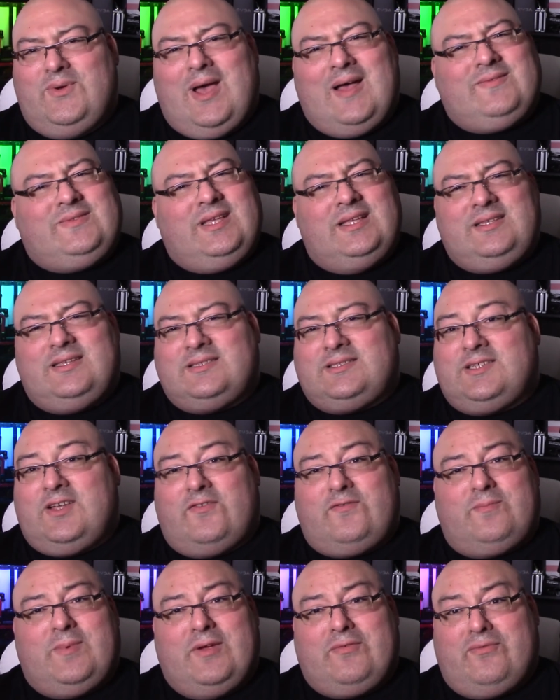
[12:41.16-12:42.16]
you outdid
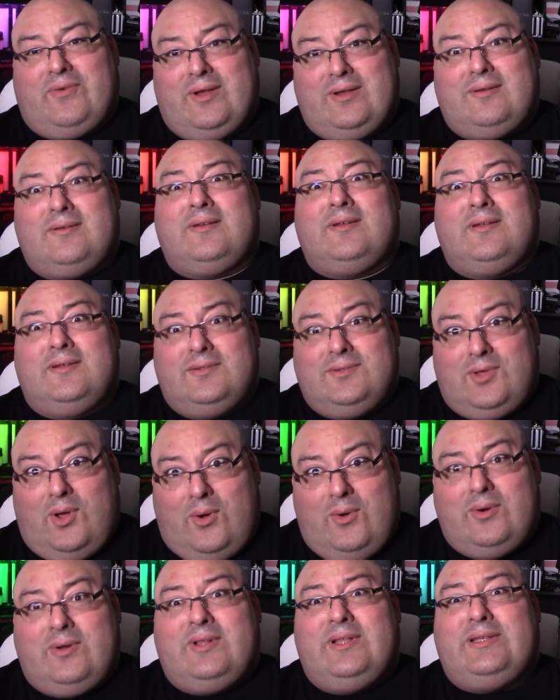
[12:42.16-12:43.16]
yourself, my friend.
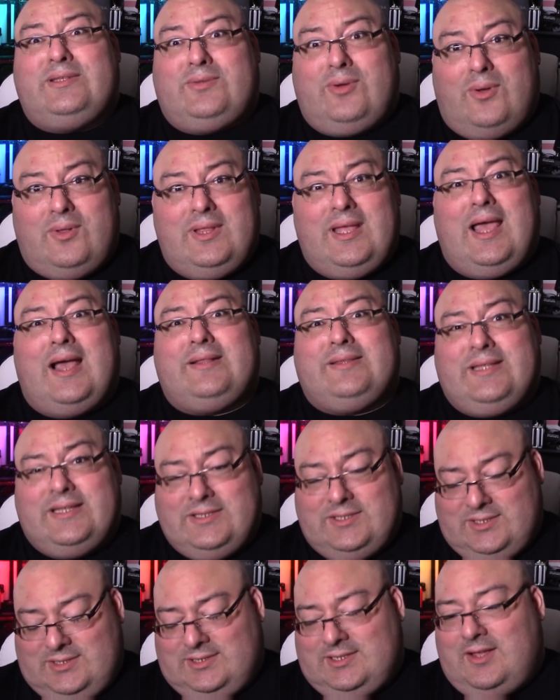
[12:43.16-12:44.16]
Totally, totally
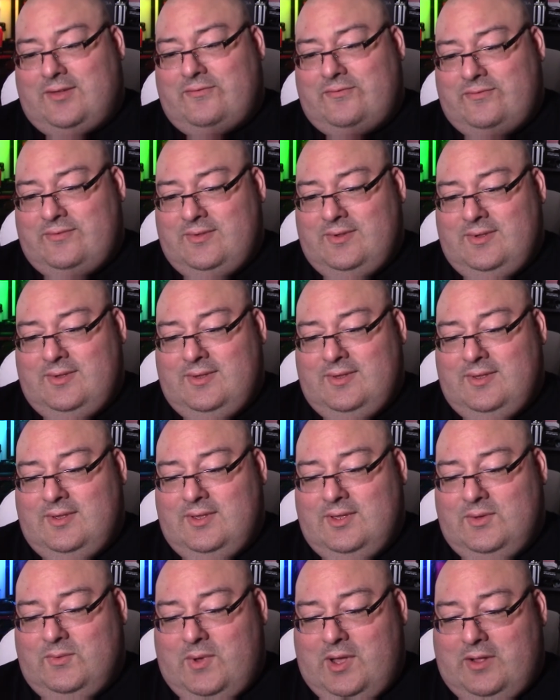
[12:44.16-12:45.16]
outdid yourself.
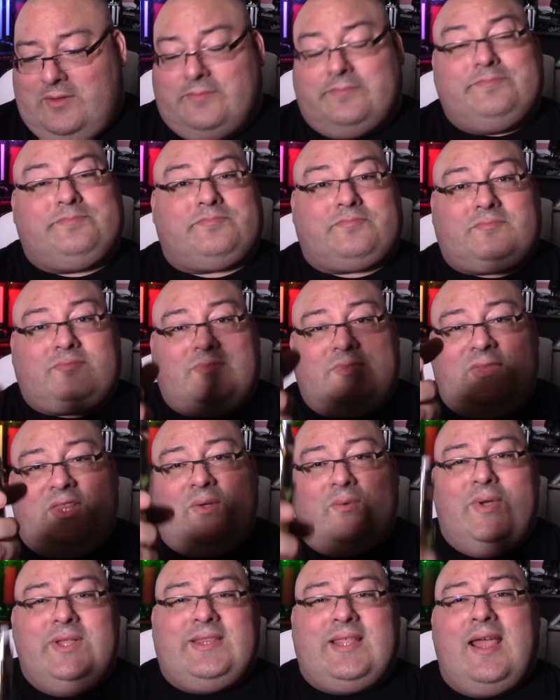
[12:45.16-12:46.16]
Well,
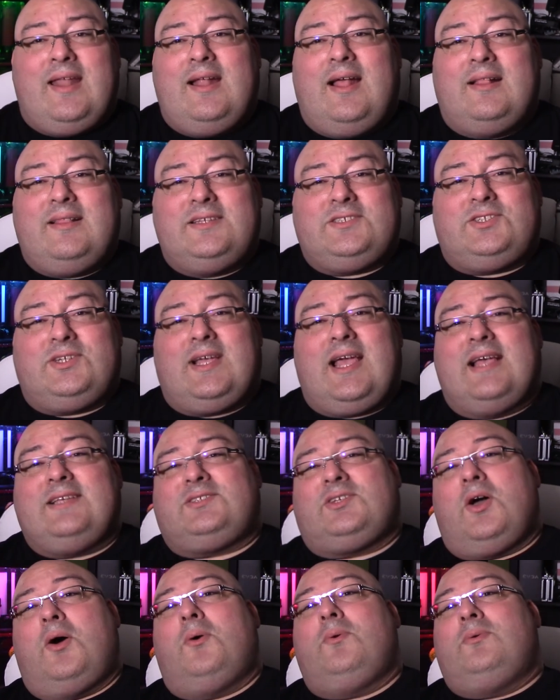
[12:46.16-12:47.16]
with that, I'll let you
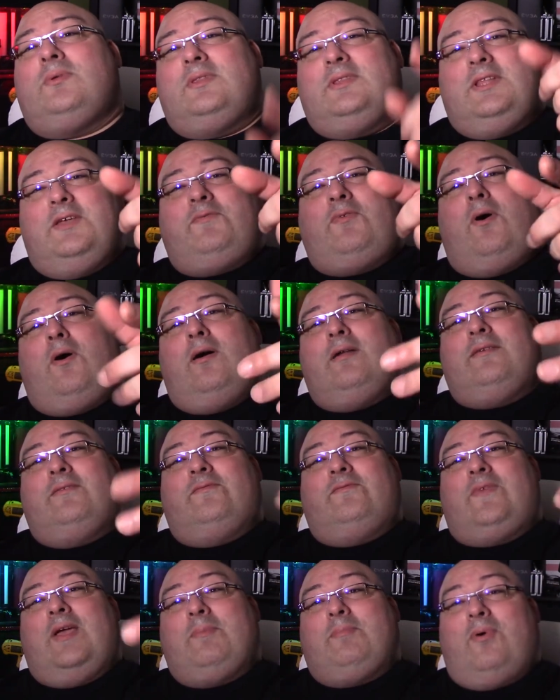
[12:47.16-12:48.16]
guys go. Live hard,
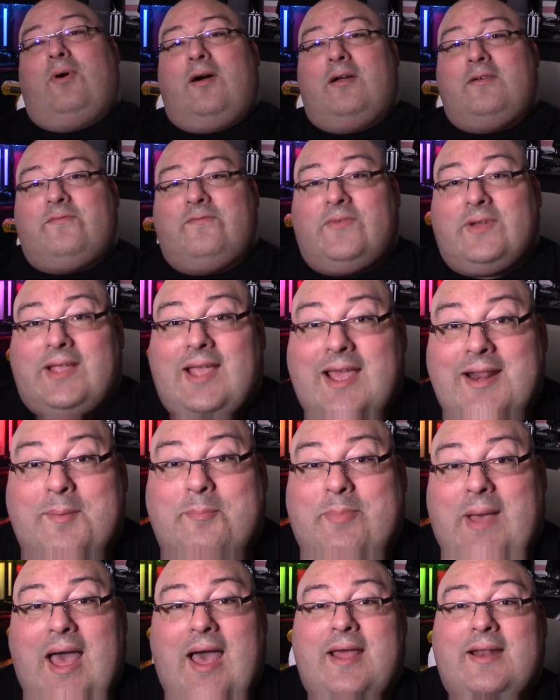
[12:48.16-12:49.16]
vape hard. Forget
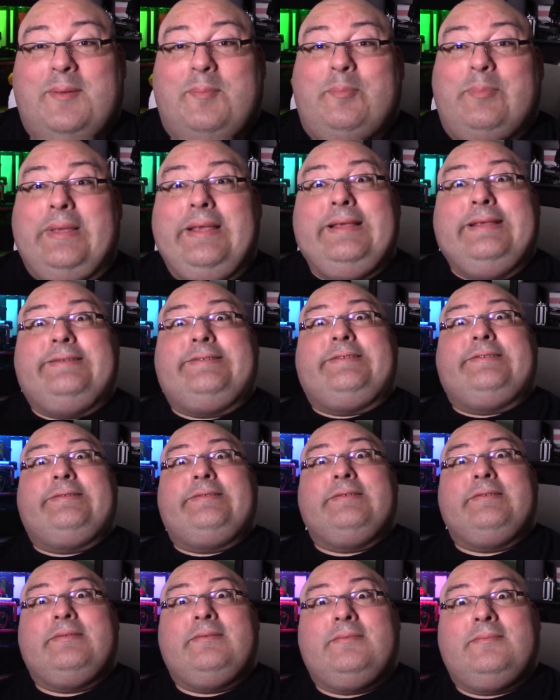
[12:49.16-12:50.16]
about it. Peace.